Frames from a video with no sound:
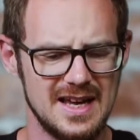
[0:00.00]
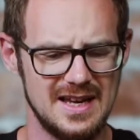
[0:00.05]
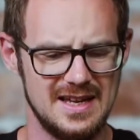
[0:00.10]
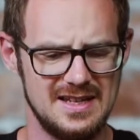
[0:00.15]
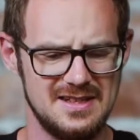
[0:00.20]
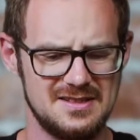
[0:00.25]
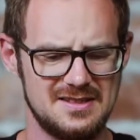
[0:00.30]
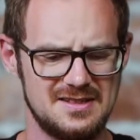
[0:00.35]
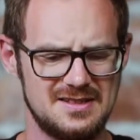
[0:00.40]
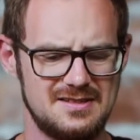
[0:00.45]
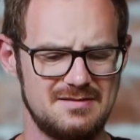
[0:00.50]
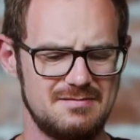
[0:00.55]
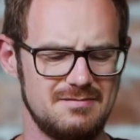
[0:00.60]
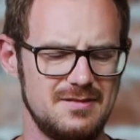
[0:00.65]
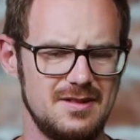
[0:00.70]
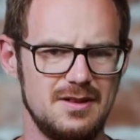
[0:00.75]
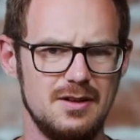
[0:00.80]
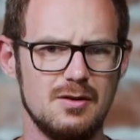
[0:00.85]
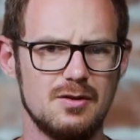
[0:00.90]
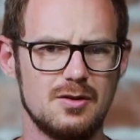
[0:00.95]
It's
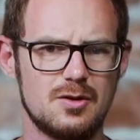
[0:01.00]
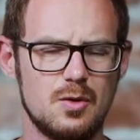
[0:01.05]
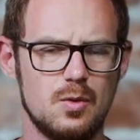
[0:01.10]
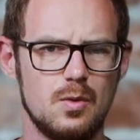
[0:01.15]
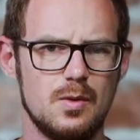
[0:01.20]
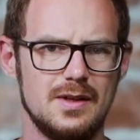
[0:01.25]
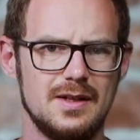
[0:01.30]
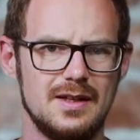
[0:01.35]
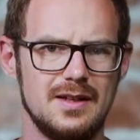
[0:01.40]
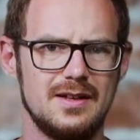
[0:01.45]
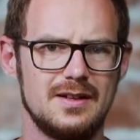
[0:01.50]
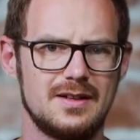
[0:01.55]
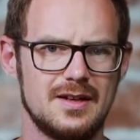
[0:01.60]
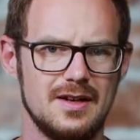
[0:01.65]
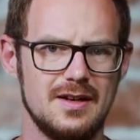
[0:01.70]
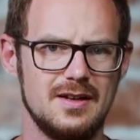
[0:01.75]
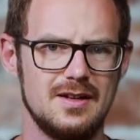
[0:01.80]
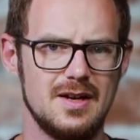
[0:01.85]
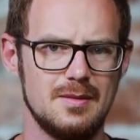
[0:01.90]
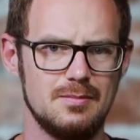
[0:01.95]
not quite like
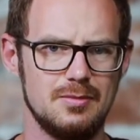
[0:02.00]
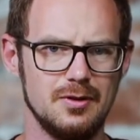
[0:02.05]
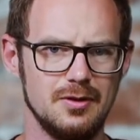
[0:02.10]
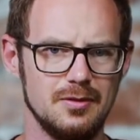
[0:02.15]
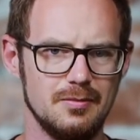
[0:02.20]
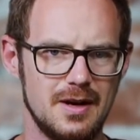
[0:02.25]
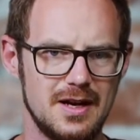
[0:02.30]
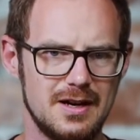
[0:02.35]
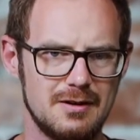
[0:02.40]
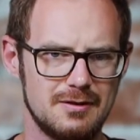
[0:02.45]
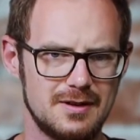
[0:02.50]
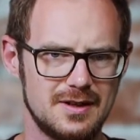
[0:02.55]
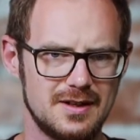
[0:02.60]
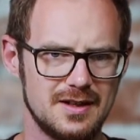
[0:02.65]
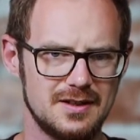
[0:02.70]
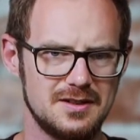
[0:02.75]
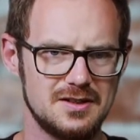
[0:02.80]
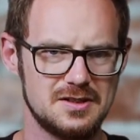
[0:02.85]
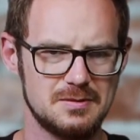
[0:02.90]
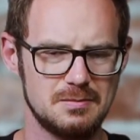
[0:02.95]
a ball bearing
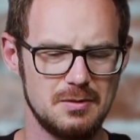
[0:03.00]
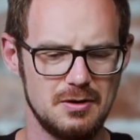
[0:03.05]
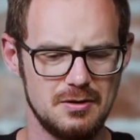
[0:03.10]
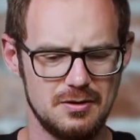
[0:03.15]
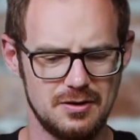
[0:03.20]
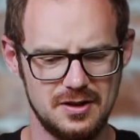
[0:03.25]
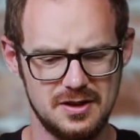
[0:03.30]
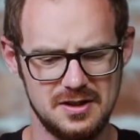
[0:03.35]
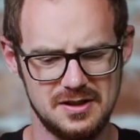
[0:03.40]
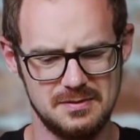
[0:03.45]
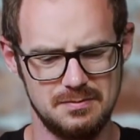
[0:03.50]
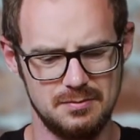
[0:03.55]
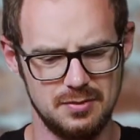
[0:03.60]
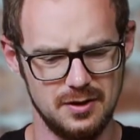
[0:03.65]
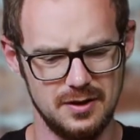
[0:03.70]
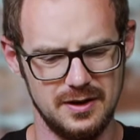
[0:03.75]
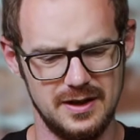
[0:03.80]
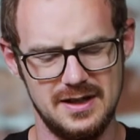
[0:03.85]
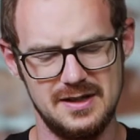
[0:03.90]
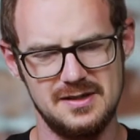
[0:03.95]
kind of smoothness,
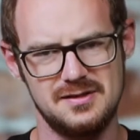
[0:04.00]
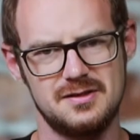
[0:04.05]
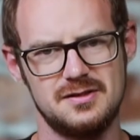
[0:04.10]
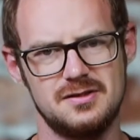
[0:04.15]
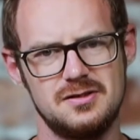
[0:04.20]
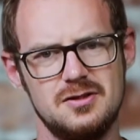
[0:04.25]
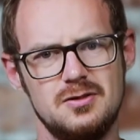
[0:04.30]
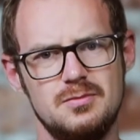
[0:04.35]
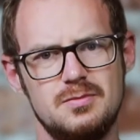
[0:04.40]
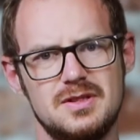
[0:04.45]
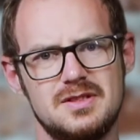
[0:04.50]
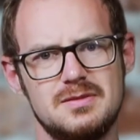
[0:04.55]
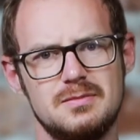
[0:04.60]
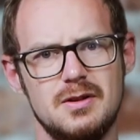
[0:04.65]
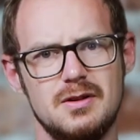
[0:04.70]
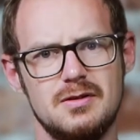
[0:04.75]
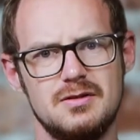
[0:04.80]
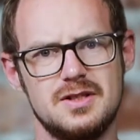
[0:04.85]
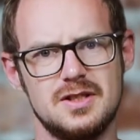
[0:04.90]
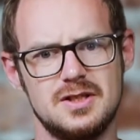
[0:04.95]
but it's super
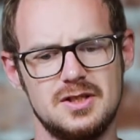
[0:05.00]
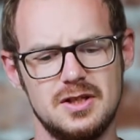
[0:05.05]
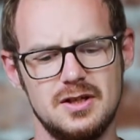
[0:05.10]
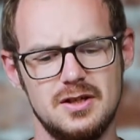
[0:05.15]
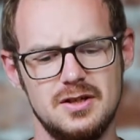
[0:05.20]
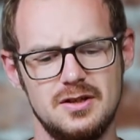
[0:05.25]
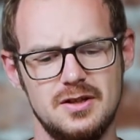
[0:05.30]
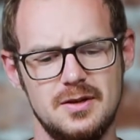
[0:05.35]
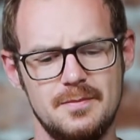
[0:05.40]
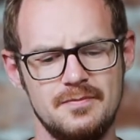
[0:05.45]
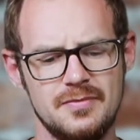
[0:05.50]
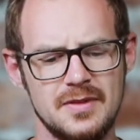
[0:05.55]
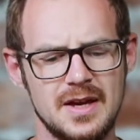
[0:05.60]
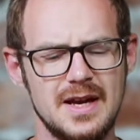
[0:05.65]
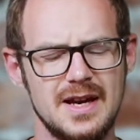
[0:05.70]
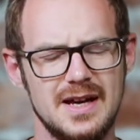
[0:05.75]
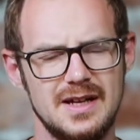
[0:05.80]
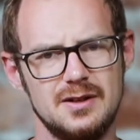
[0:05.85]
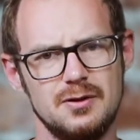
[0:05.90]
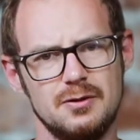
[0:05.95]
smooth to turn them,
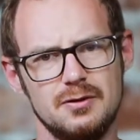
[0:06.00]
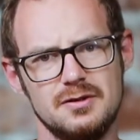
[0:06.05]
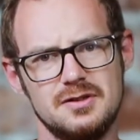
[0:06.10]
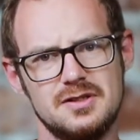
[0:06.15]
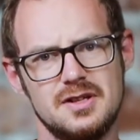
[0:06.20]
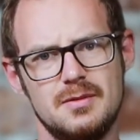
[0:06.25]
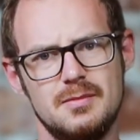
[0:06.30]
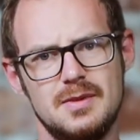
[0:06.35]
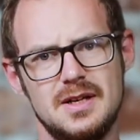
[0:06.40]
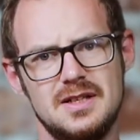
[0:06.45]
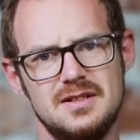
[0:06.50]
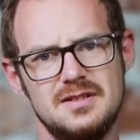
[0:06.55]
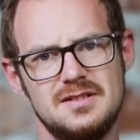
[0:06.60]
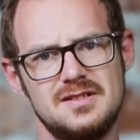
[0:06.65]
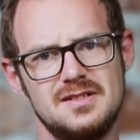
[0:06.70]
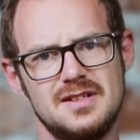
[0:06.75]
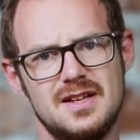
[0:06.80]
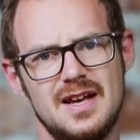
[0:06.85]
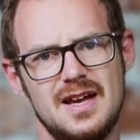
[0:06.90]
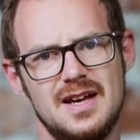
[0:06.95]
and it also
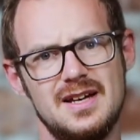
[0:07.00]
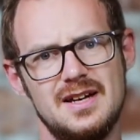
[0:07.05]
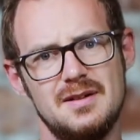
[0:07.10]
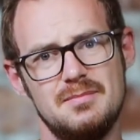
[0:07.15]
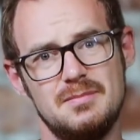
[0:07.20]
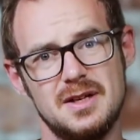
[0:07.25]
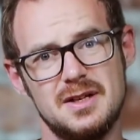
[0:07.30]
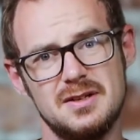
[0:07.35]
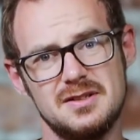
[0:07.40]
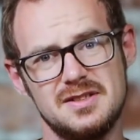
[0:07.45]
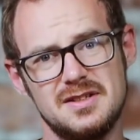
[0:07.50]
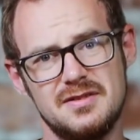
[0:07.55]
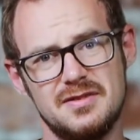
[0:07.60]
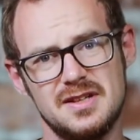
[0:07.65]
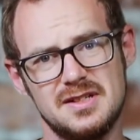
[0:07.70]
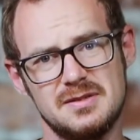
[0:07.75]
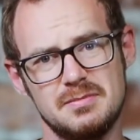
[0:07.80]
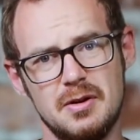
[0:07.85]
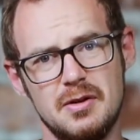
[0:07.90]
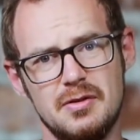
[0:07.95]
means because of
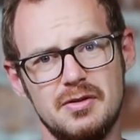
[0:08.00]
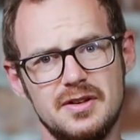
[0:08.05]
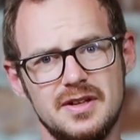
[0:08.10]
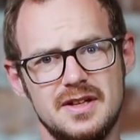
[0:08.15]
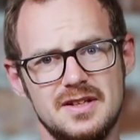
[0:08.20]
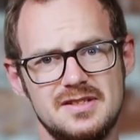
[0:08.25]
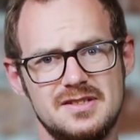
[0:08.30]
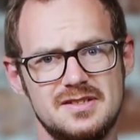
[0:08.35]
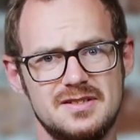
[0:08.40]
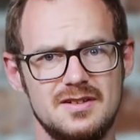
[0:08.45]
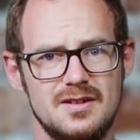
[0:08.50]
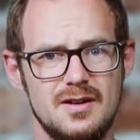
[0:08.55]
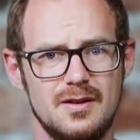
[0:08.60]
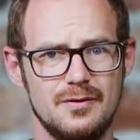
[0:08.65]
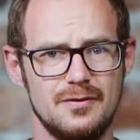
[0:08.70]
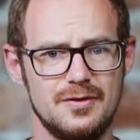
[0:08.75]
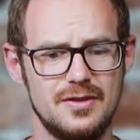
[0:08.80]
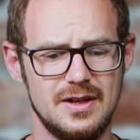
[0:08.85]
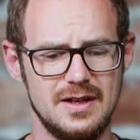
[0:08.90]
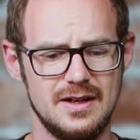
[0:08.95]
the smoothness
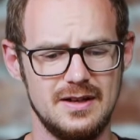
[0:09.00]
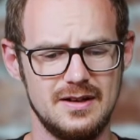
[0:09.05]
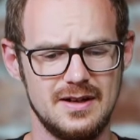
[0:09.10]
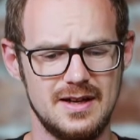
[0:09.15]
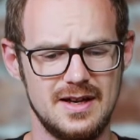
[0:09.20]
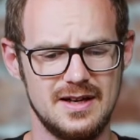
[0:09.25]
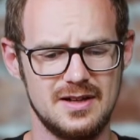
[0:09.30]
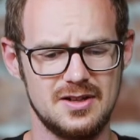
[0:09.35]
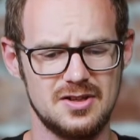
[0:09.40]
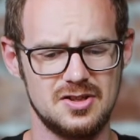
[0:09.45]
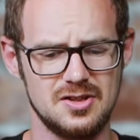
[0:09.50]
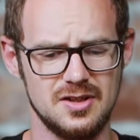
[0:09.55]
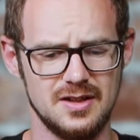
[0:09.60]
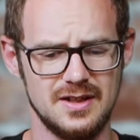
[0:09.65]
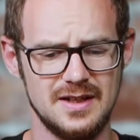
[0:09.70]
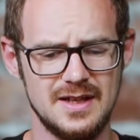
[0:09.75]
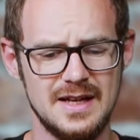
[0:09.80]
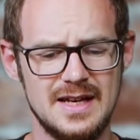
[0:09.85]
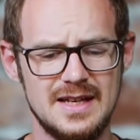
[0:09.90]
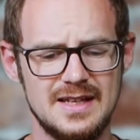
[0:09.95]
of the
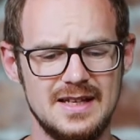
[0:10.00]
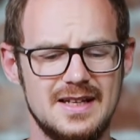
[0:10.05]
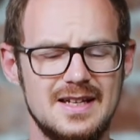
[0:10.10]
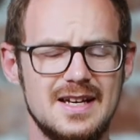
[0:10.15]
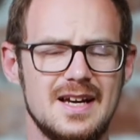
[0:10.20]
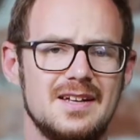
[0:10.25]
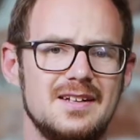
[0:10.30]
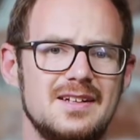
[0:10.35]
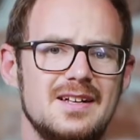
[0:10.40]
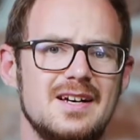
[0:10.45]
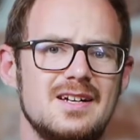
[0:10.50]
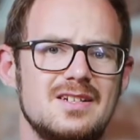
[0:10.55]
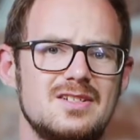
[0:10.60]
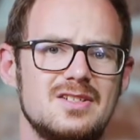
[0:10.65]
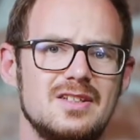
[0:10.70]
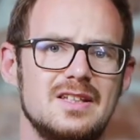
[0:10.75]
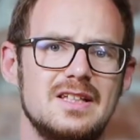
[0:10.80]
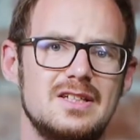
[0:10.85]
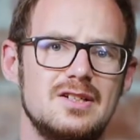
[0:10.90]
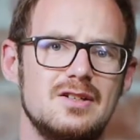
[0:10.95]
action, you can
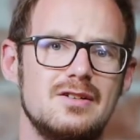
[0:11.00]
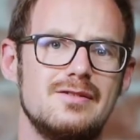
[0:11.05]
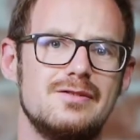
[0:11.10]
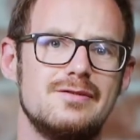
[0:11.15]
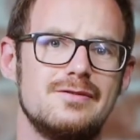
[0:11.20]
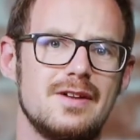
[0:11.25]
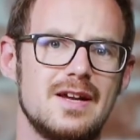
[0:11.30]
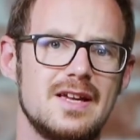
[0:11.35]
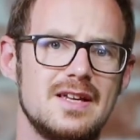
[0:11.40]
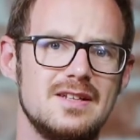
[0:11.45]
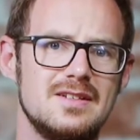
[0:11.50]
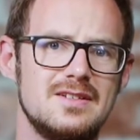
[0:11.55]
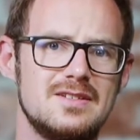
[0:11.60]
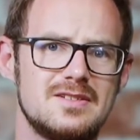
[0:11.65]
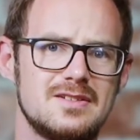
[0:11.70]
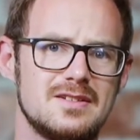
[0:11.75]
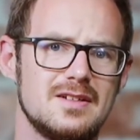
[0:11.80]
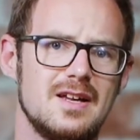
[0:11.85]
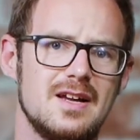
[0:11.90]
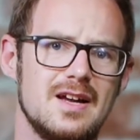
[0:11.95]
actually do
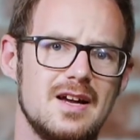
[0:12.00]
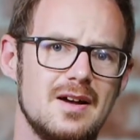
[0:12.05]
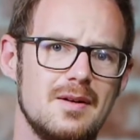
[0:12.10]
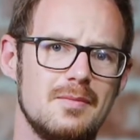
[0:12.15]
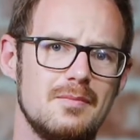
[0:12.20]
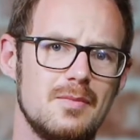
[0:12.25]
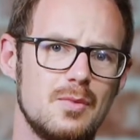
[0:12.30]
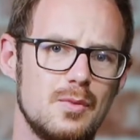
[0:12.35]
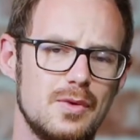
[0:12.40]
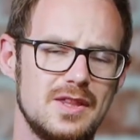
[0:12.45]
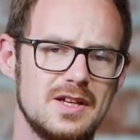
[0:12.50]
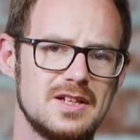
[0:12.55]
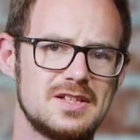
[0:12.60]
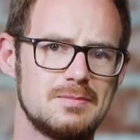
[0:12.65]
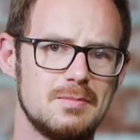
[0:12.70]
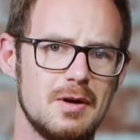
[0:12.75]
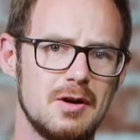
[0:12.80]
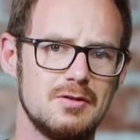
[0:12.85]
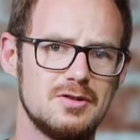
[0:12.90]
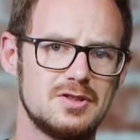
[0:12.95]
fades with
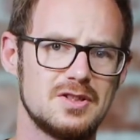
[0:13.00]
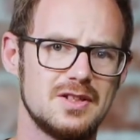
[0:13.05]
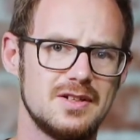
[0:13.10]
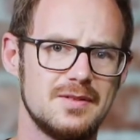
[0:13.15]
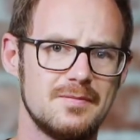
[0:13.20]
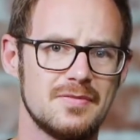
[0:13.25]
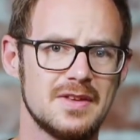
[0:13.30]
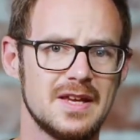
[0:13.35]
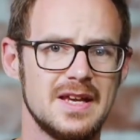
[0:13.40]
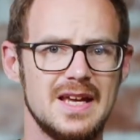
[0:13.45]
exposure.